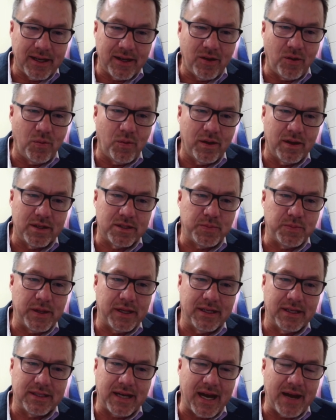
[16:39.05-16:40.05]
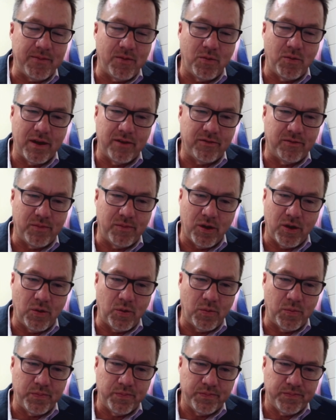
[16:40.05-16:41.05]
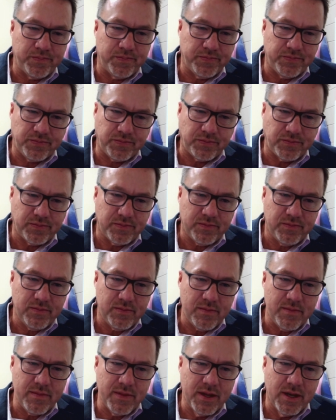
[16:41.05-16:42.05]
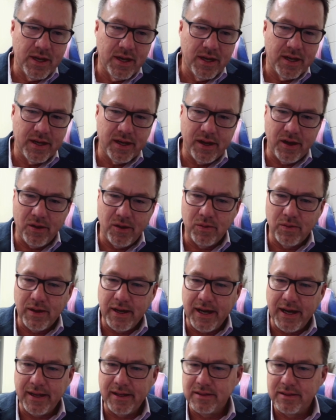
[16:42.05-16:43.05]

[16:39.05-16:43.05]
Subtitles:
They don't want to spend the time away from home, you know,